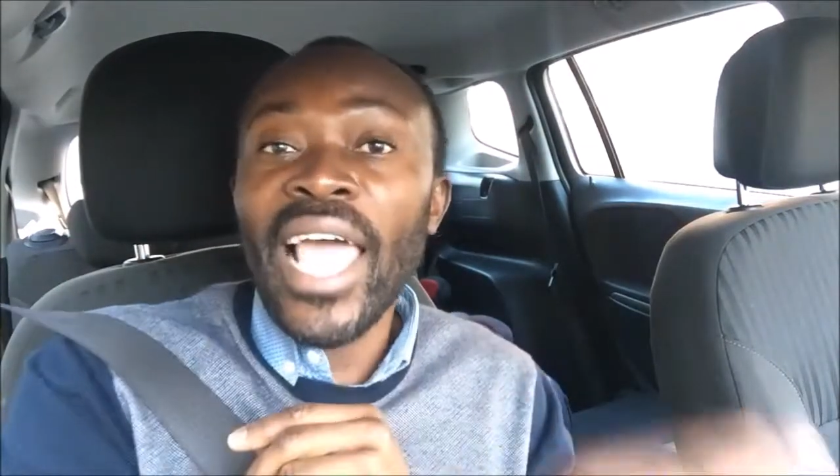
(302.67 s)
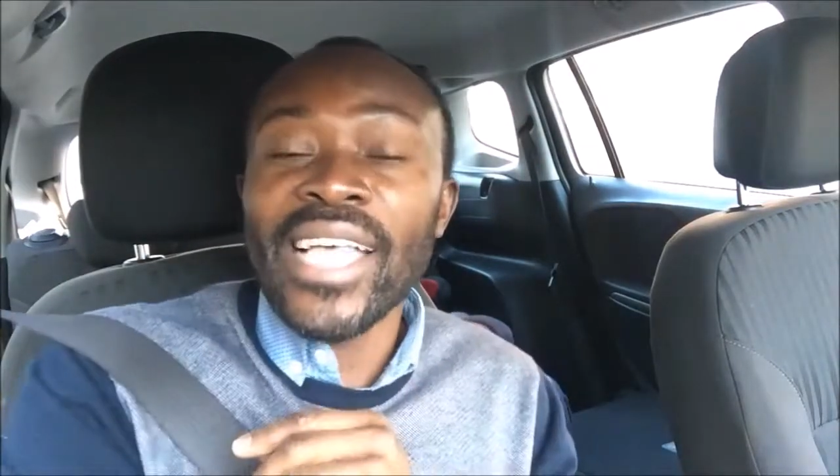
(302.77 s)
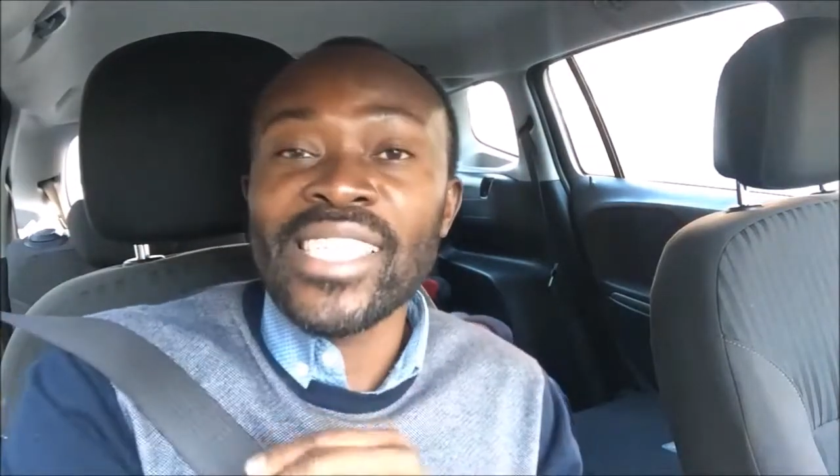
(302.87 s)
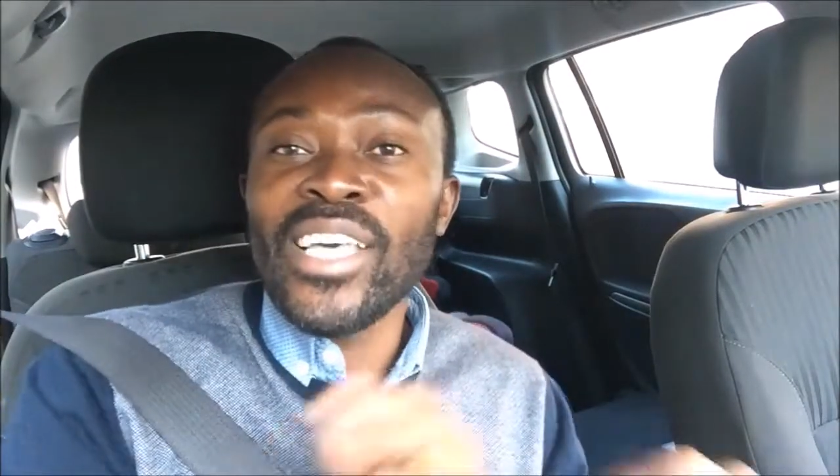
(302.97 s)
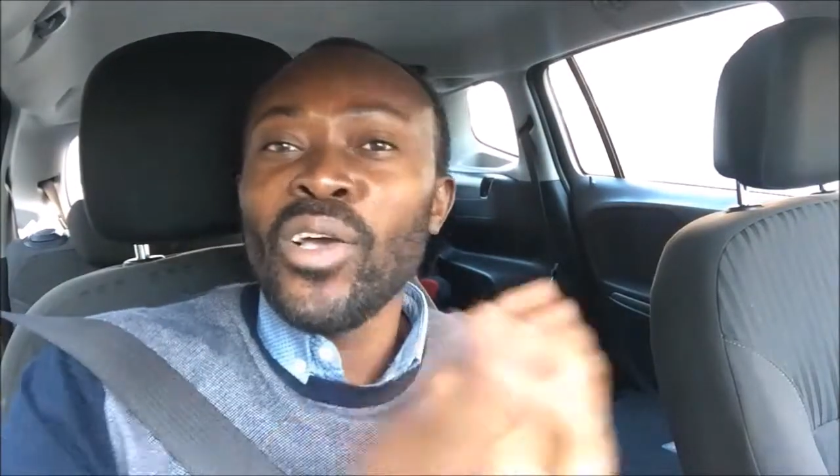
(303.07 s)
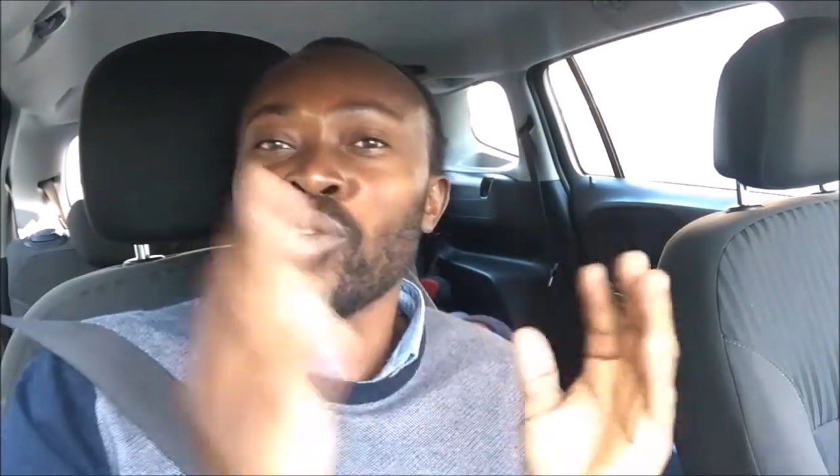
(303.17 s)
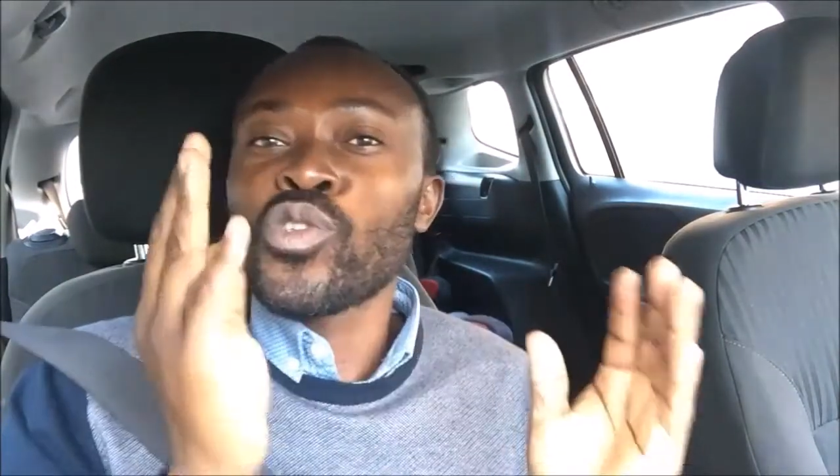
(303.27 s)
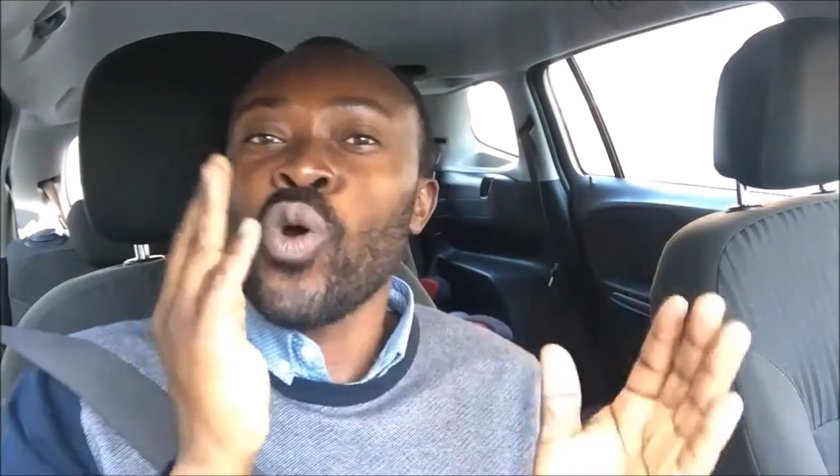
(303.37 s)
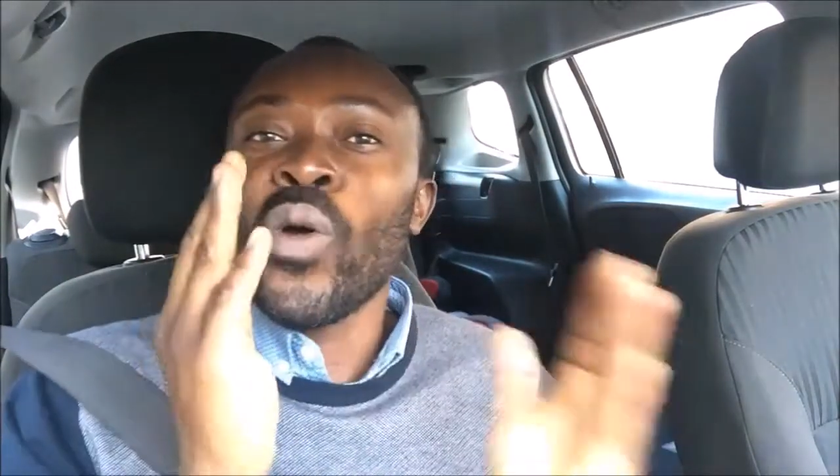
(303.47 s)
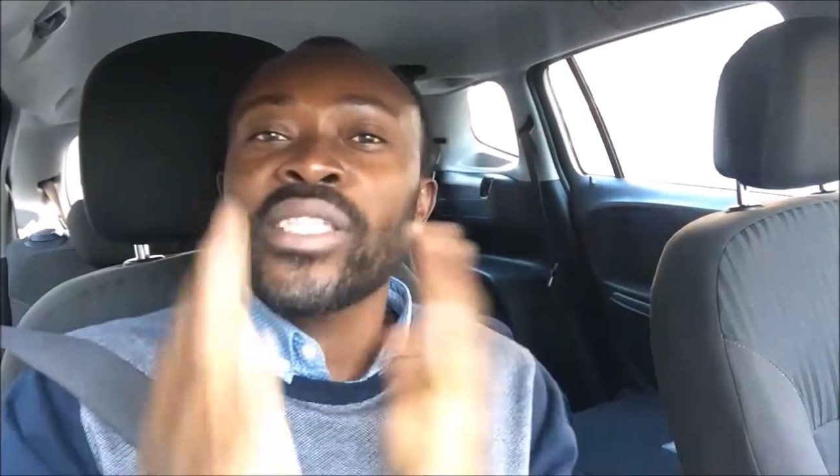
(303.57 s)
less.
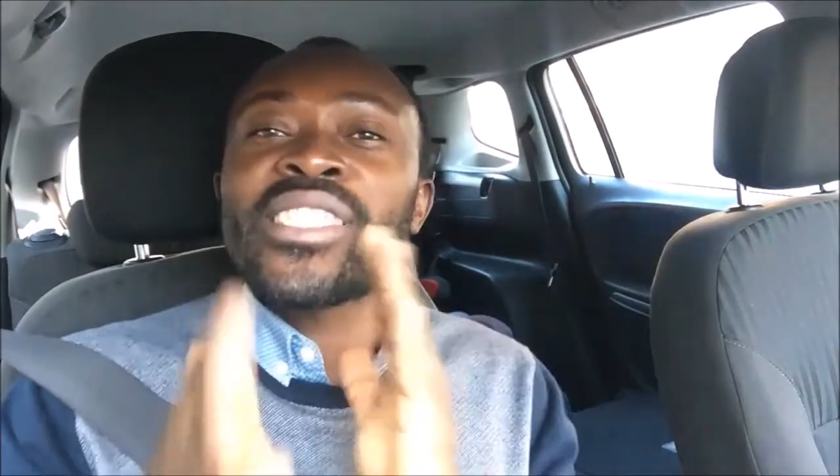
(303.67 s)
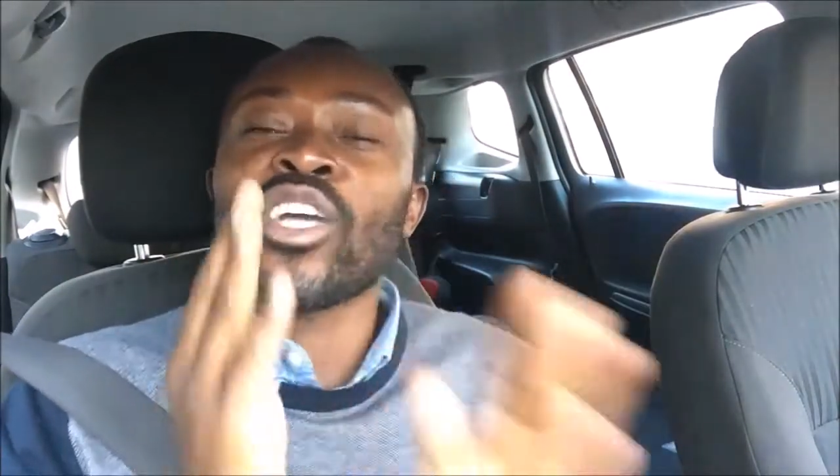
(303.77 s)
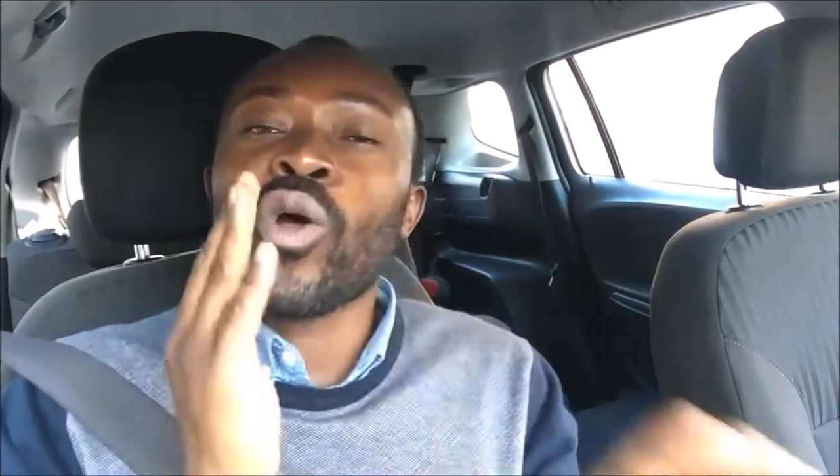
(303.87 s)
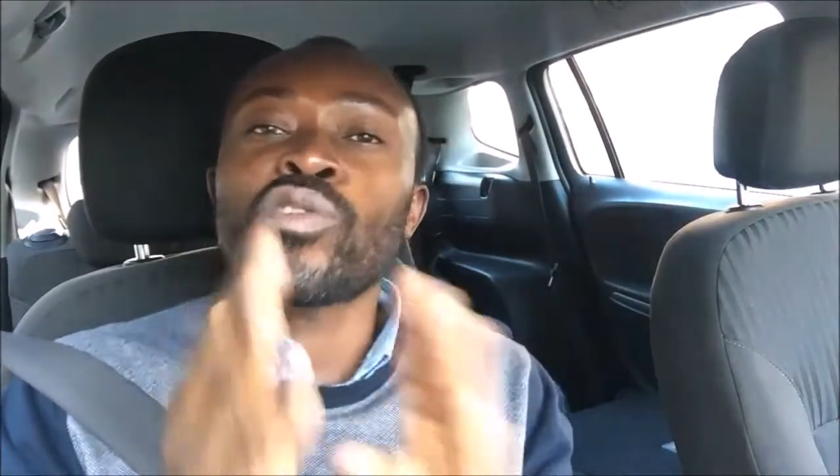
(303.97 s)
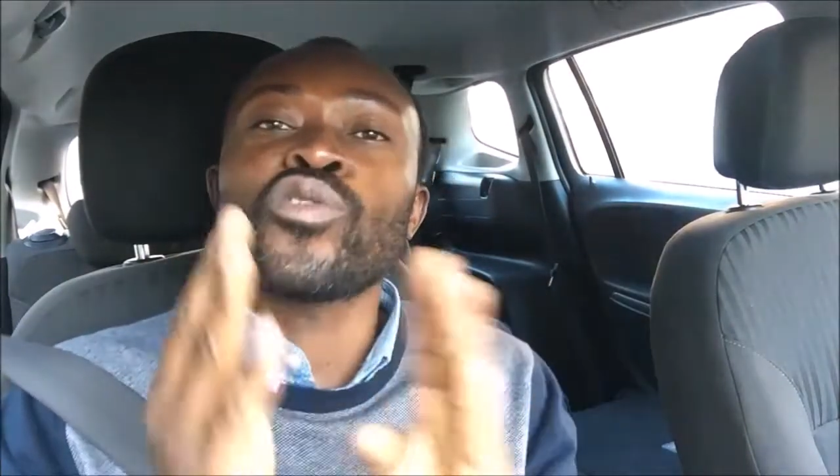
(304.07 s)
So it's got